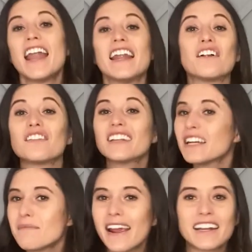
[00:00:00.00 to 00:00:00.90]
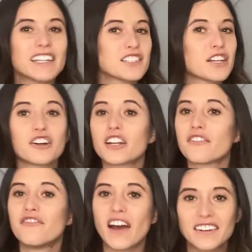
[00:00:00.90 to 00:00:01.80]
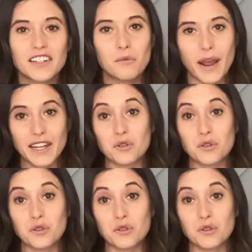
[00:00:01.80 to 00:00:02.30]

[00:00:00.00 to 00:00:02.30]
Now, lead magnets, they're an effective way